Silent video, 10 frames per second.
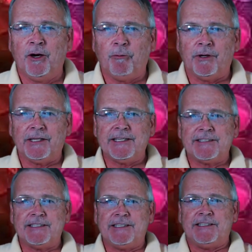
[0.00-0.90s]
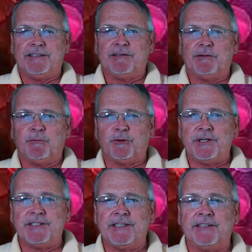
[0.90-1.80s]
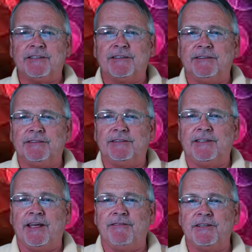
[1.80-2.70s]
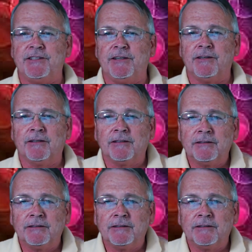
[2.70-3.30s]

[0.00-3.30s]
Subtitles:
Well, let's see. Marie's here. David's here.